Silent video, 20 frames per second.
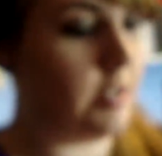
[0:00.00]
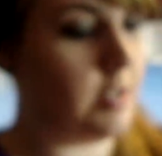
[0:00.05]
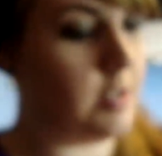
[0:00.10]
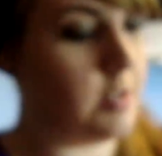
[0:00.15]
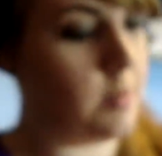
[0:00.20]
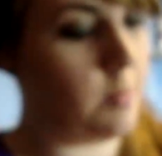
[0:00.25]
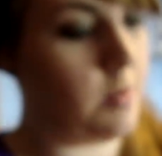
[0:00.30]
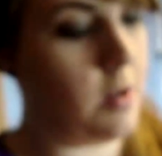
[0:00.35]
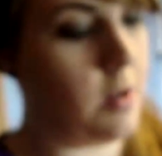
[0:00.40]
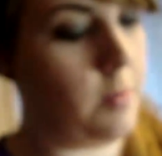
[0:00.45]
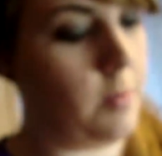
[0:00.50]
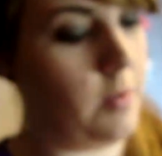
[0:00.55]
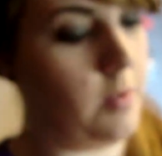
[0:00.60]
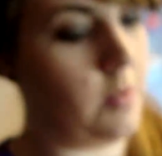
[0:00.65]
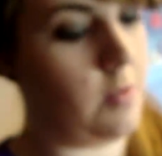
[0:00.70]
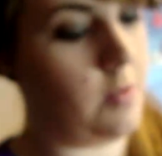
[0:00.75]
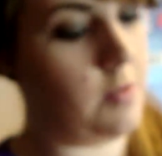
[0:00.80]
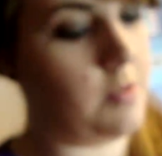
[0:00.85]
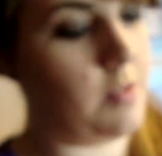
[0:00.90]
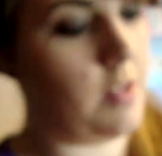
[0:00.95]
you guys would probably
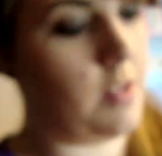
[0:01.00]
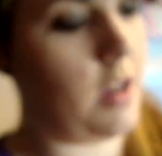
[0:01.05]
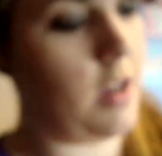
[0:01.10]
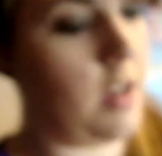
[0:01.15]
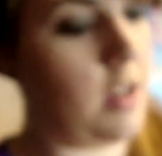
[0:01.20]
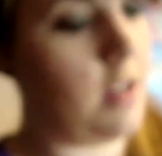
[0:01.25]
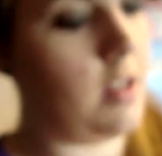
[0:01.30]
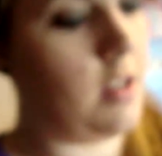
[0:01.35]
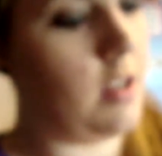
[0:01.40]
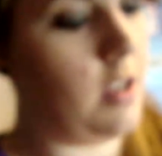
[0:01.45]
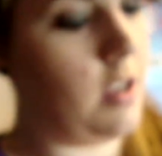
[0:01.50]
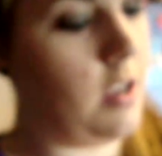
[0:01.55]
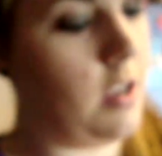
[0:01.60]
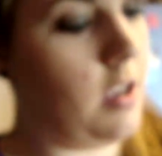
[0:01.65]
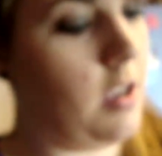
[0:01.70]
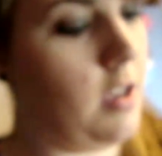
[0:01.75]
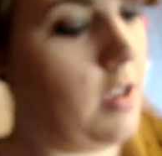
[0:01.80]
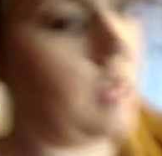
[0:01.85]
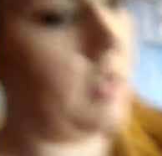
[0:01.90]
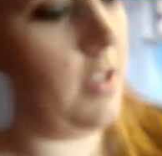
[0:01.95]
notice that.
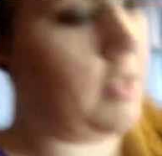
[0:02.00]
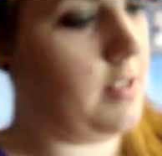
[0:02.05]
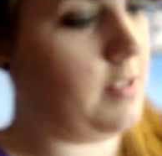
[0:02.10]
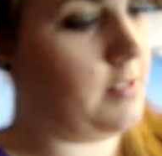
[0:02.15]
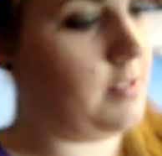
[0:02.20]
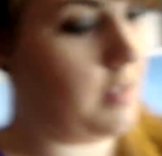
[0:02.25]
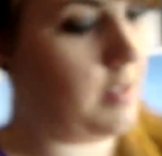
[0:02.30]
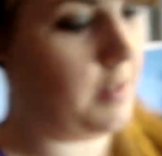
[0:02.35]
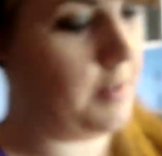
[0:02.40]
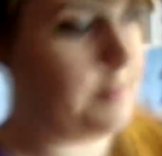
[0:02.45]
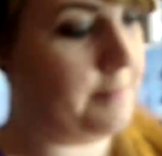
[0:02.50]
And